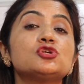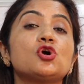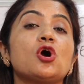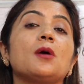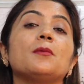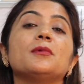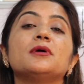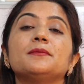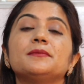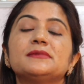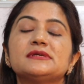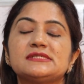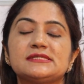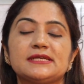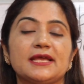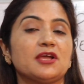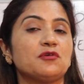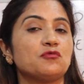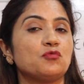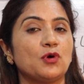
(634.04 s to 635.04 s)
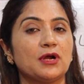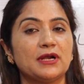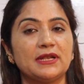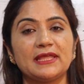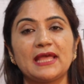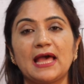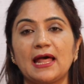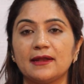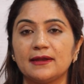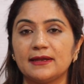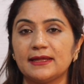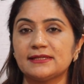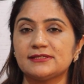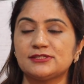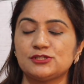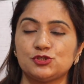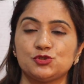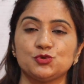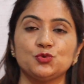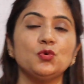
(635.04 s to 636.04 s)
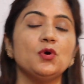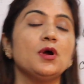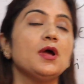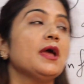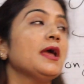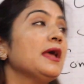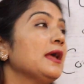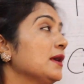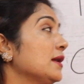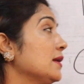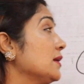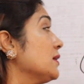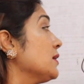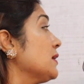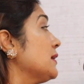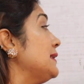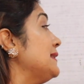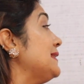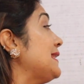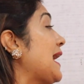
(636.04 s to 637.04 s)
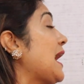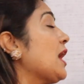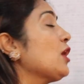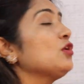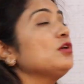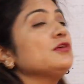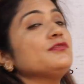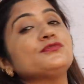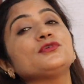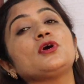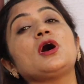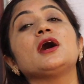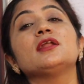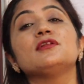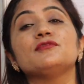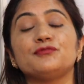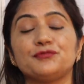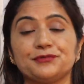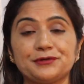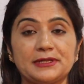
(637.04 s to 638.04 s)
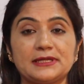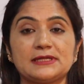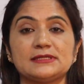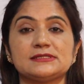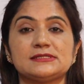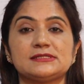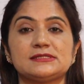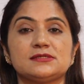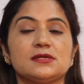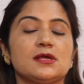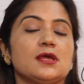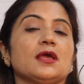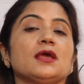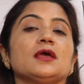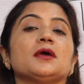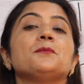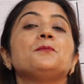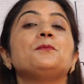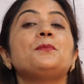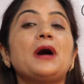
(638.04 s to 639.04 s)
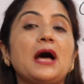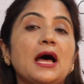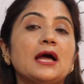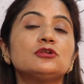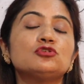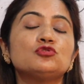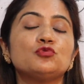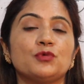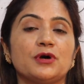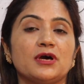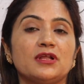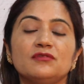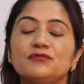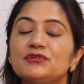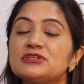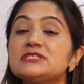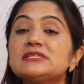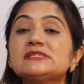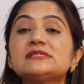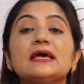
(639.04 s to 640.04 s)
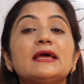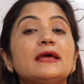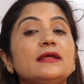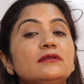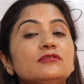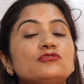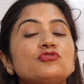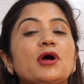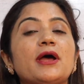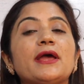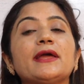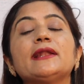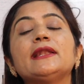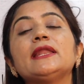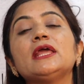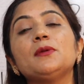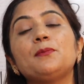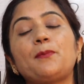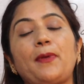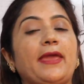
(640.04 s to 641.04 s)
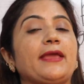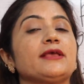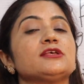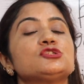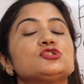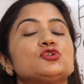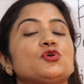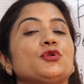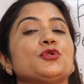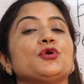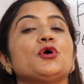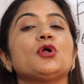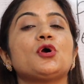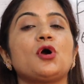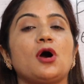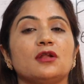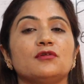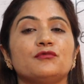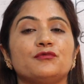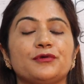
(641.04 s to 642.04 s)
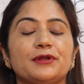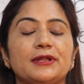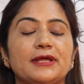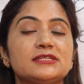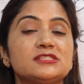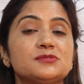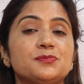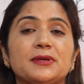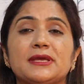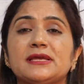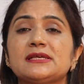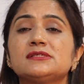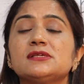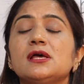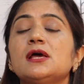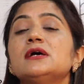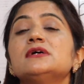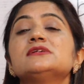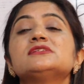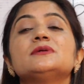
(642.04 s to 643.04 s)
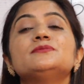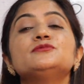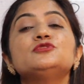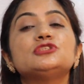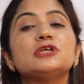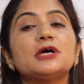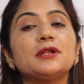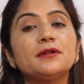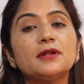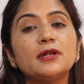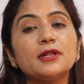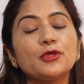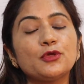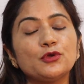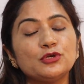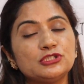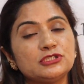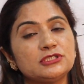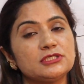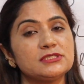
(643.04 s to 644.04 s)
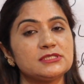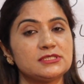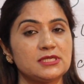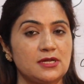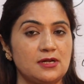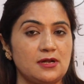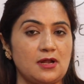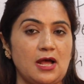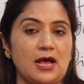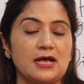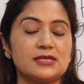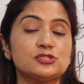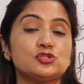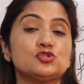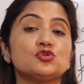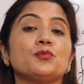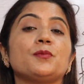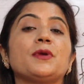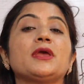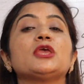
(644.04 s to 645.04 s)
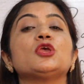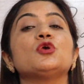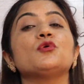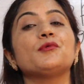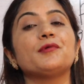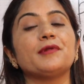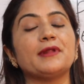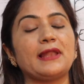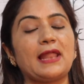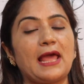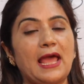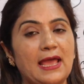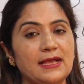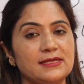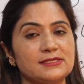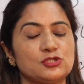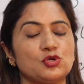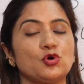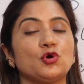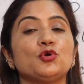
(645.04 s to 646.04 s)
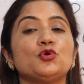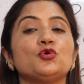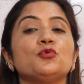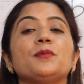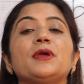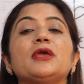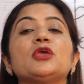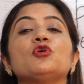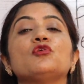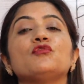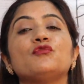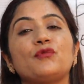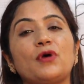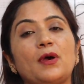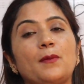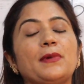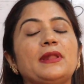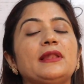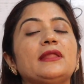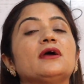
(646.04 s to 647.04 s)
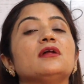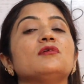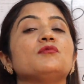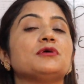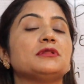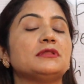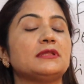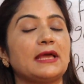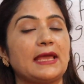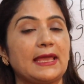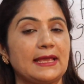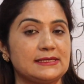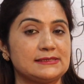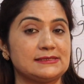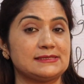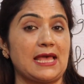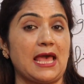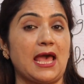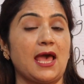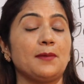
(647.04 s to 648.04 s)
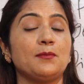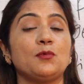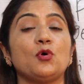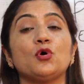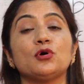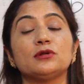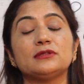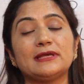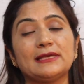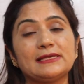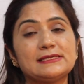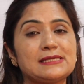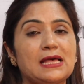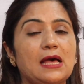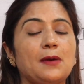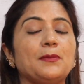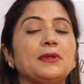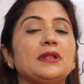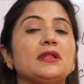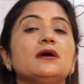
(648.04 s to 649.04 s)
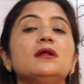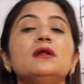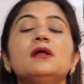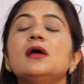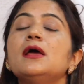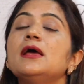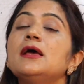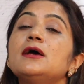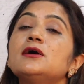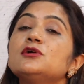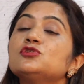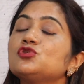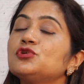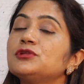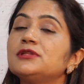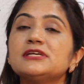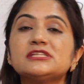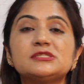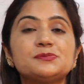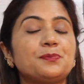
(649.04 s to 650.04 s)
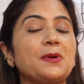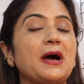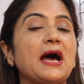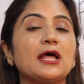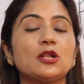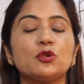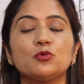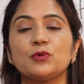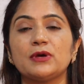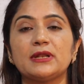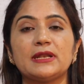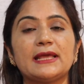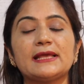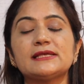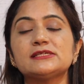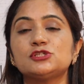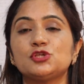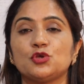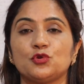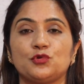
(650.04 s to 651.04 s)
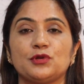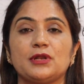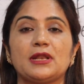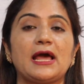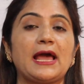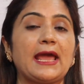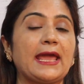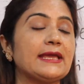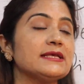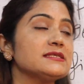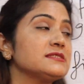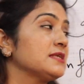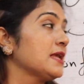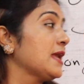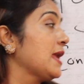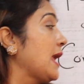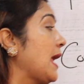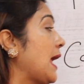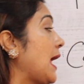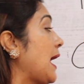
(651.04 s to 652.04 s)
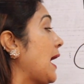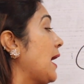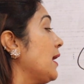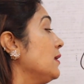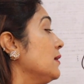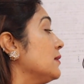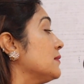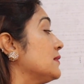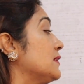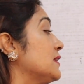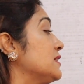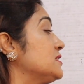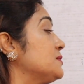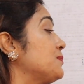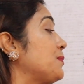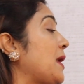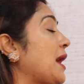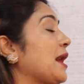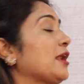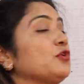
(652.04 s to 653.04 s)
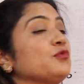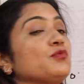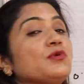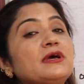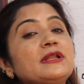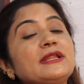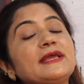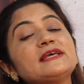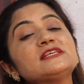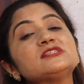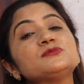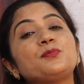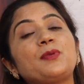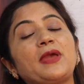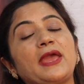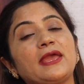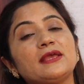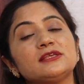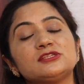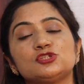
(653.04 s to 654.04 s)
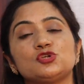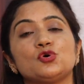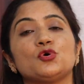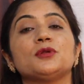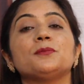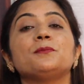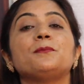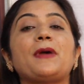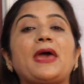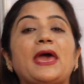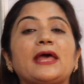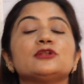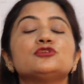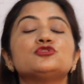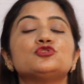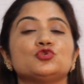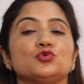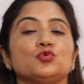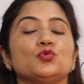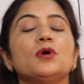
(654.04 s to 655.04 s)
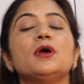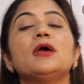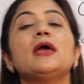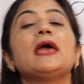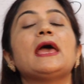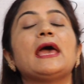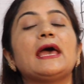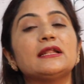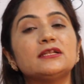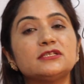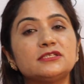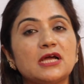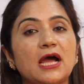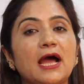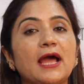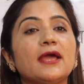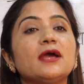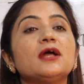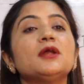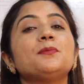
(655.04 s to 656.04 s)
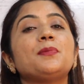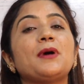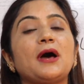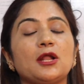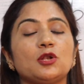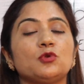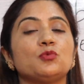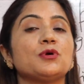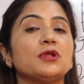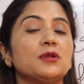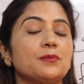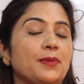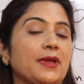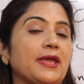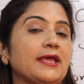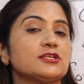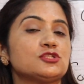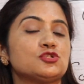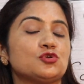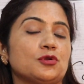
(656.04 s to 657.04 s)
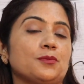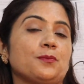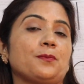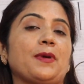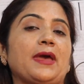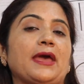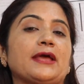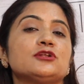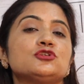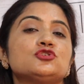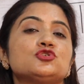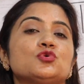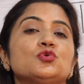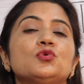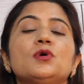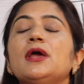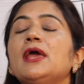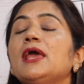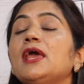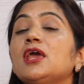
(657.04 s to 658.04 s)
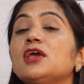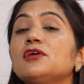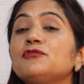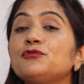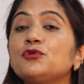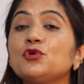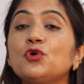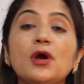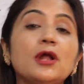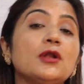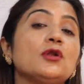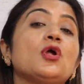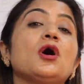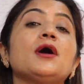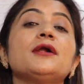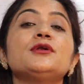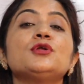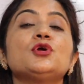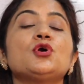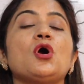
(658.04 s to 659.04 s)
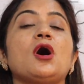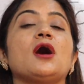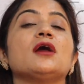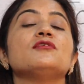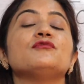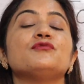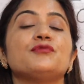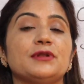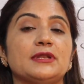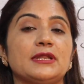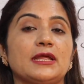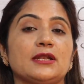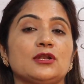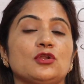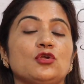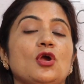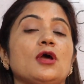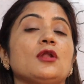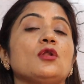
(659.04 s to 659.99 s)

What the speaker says: common mistake what candidates do. Lack of confidence. Part 1, which is entirely based on your confidence, because some general questions are asked to make you relaxed or to make you familiar with the exam or the examiner. So this part 1 is utilized, and this part 1 is based on band 2. Entire part 1 based on band 2. If you are not confident, you are